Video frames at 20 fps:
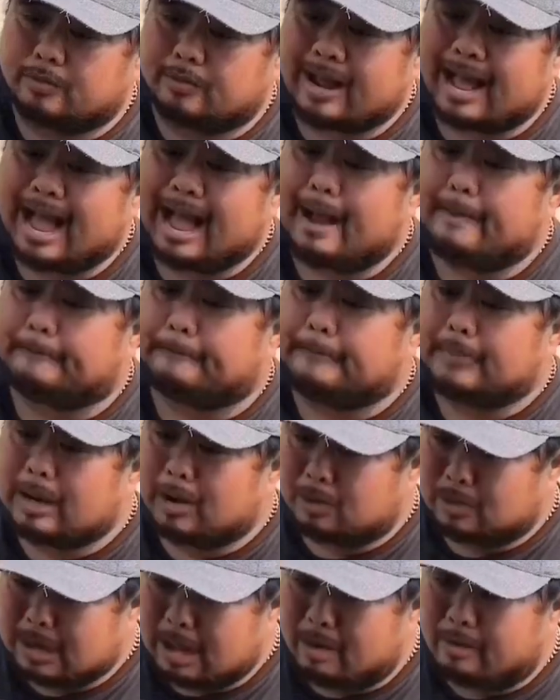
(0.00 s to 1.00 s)
I'm
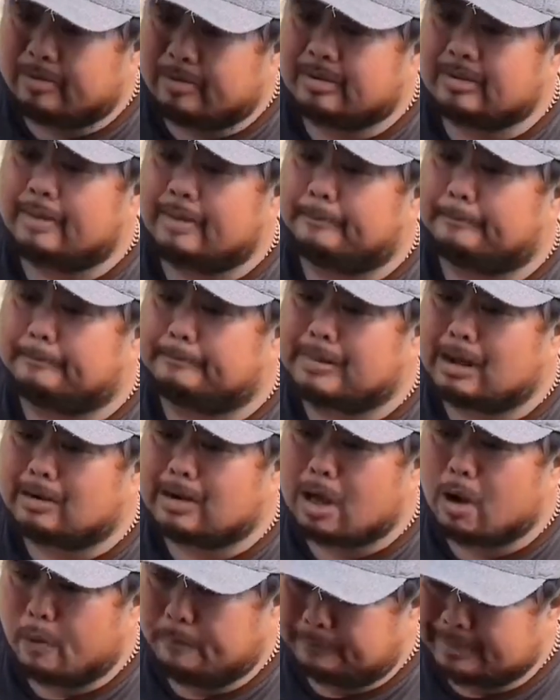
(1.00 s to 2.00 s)
Bolo.
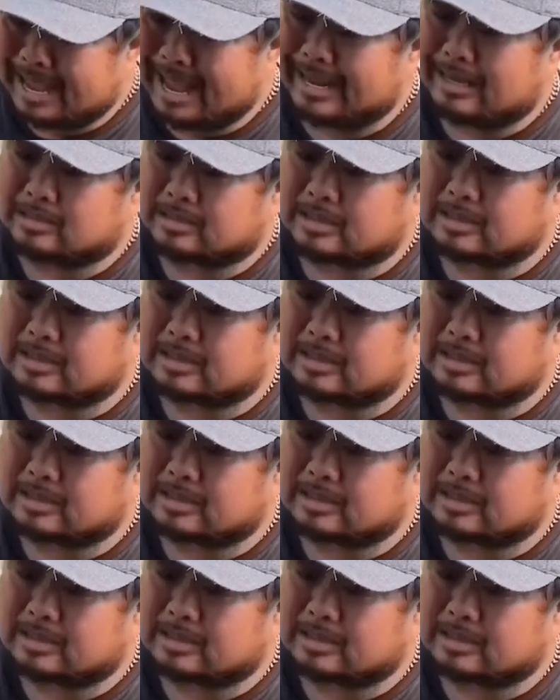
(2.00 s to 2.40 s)
Bolo Big.